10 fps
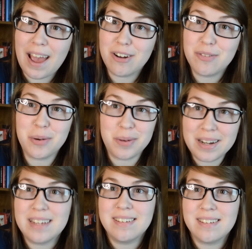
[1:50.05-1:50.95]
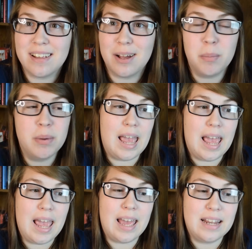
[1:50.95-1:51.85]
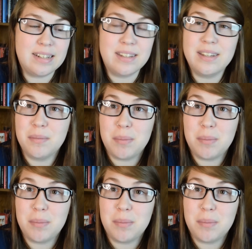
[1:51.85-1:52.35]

out of a reading slump and